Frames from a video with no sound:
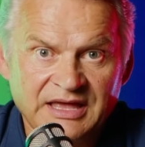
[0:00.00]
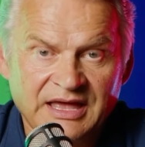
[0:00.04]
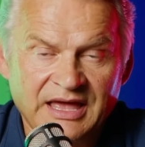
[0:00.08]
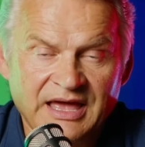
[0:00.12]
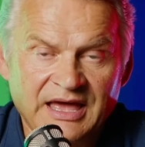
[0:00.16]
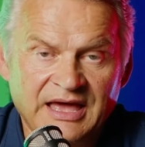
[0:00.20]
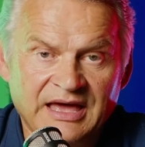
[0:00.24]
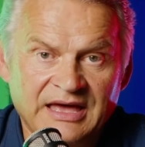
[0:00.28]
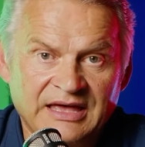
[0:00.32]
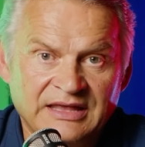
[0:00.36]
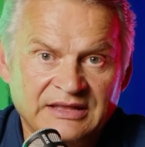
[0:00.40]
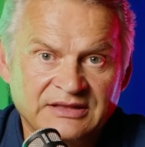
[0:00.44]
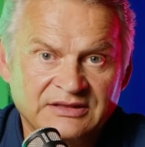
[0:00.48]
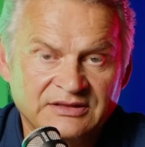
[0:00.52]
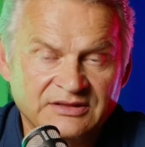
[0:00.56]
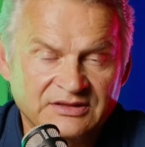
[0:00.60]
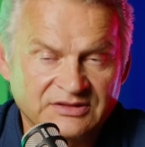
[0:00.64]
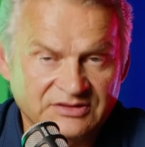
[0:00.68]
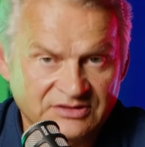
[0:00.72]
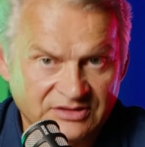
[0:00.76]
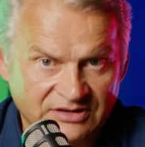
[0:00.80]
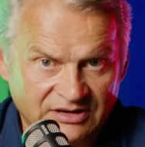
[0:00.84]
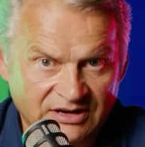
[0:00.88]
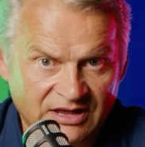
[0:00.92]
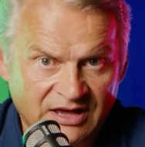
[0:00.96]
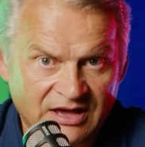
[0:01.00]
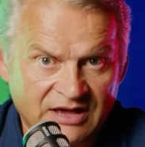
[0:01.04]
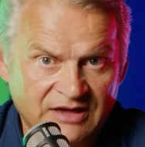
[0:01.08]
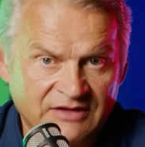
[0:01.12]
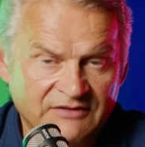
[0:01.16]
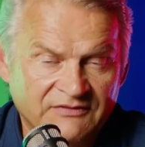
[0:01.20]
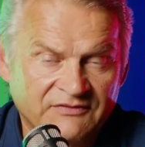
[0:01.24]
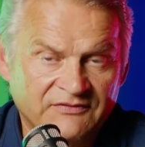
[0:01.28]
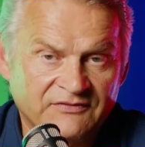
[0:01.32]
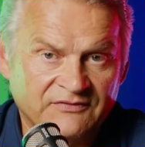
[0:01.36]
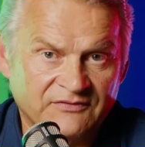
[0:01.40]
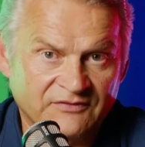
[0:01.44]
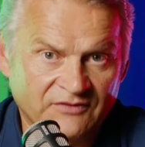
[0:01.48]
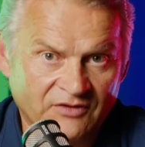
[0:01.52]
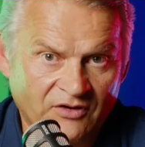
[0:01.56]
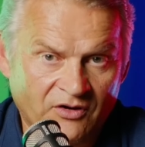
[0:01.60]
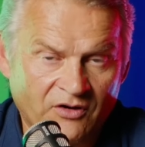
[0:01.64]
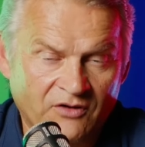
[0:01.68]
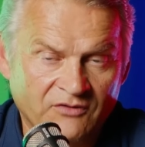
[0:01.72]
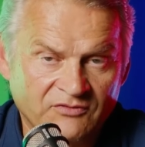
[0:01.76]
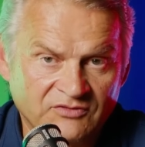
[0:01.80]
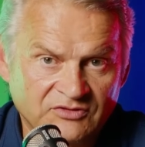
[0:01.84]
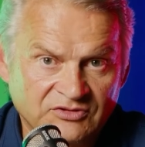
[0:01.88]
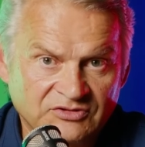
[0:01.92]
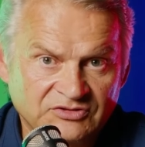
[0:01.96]
and the life
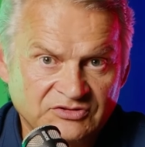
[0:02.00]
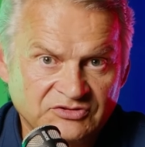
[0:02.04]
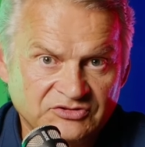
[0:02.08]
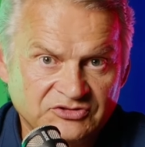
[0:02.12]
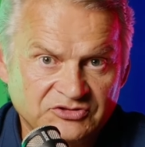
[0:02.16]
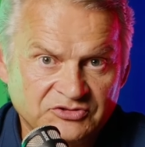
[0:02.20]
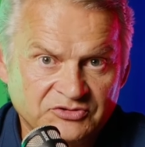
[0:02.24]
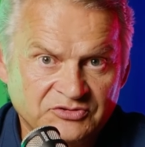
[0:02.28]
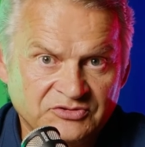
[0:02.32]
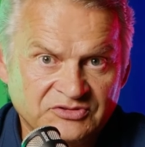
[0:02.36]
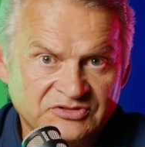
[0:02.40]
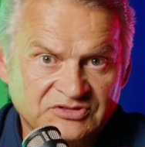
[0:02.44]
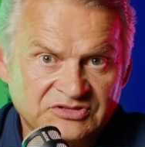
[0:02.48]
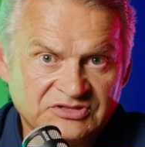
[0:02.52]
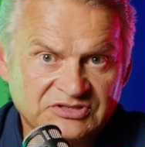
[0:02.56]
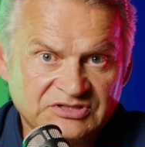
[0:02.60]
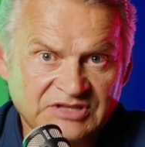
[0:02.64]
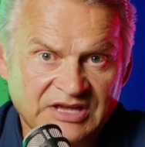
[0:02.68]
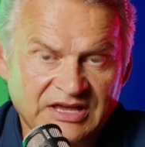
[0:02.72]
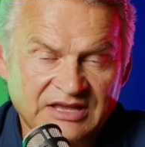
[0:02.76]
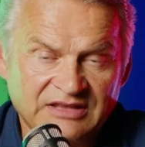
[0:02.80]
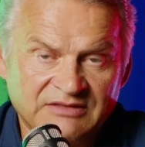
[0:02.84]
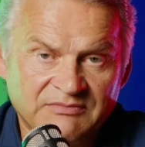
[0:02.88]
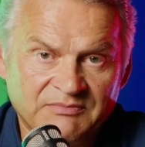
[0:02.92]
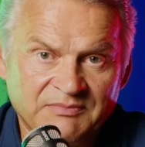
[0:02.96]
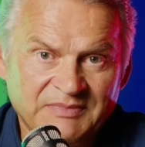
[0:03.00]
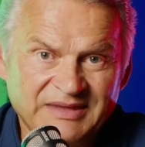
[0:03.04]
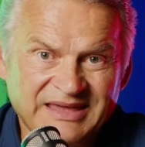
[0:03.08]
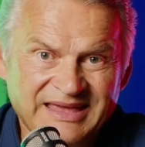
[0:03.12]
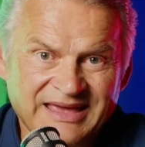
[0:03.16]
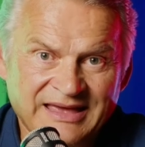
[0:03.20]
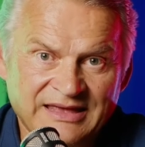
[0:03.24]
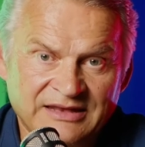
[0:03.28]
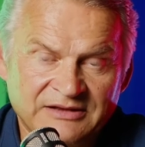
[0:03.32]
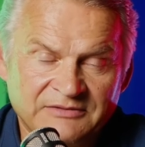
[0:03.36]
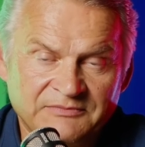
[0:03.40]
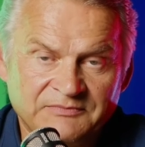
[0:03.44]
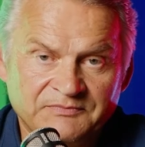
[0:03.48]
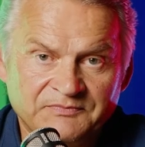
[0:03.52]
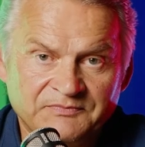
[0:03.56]
of the Jewish state began.